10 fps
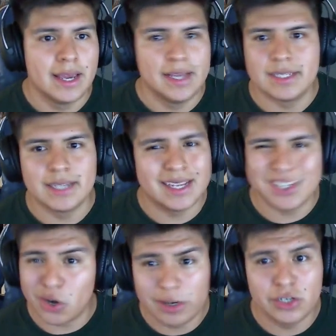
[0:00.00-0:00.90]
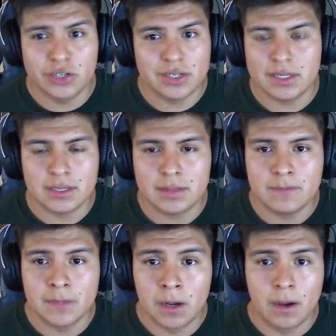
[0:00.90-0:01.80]
It's not Chargers.
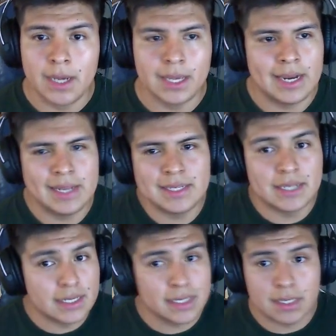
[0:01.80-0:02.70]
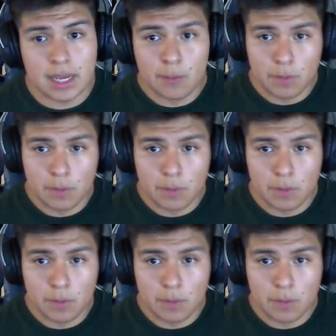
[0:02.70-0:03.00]
And it sucks to say,